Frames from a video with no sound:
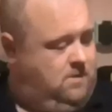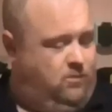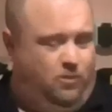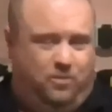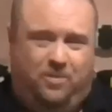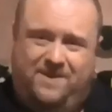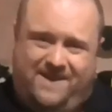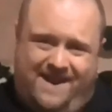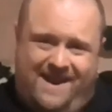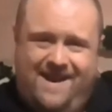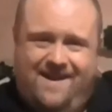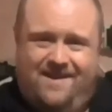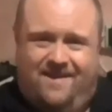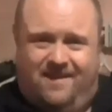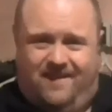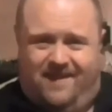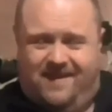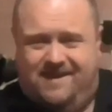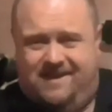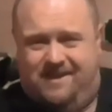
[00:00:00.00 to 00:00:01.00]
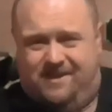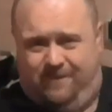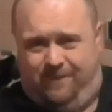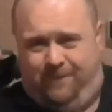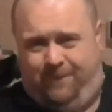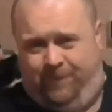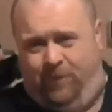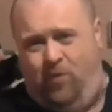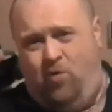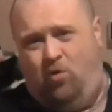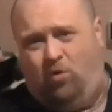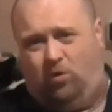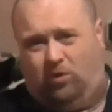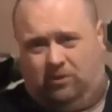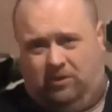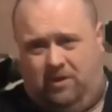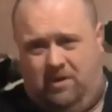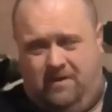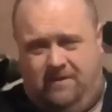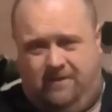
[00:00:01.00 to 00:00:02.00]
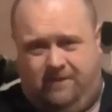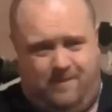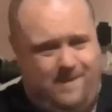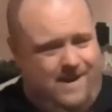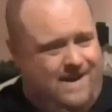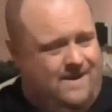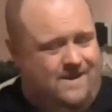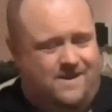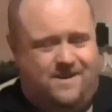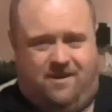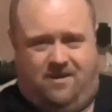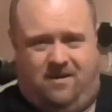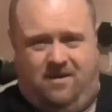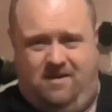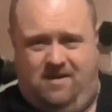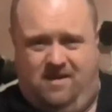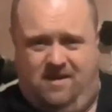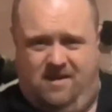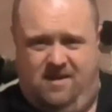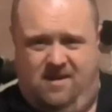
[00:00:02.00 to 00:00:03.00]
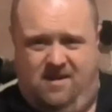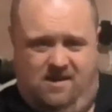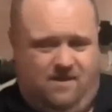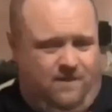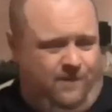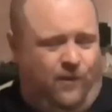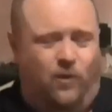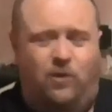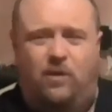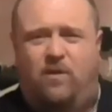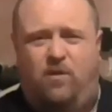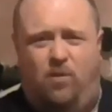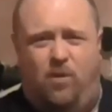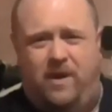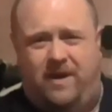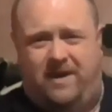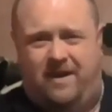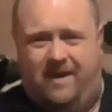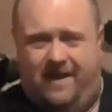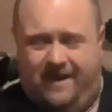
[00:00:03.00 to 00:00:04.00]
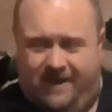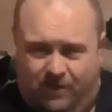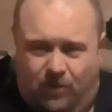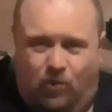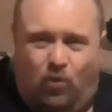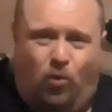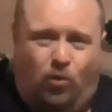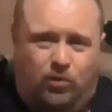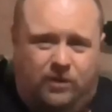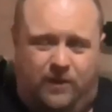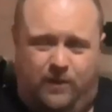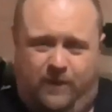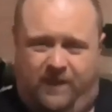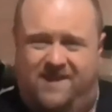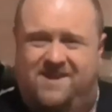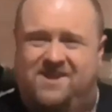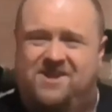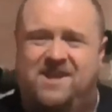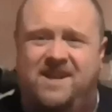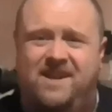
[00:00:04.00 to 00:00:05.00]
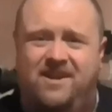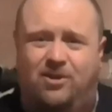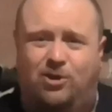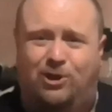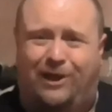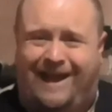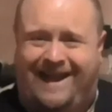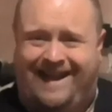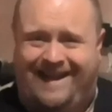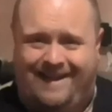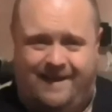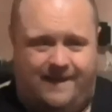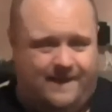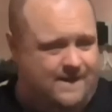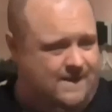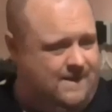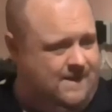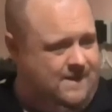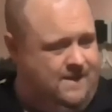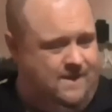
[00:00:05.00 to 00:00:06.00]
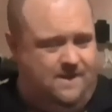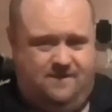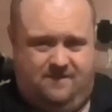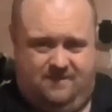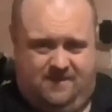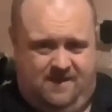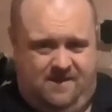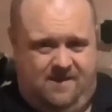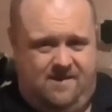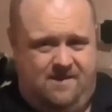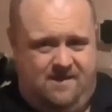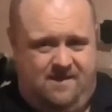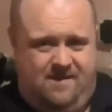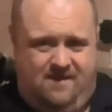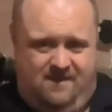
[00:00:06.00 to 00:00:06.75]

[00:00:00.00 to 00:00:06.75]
We'll pretend that this is a full fermenter, full of wine, and I can hold it with a single hand, okay?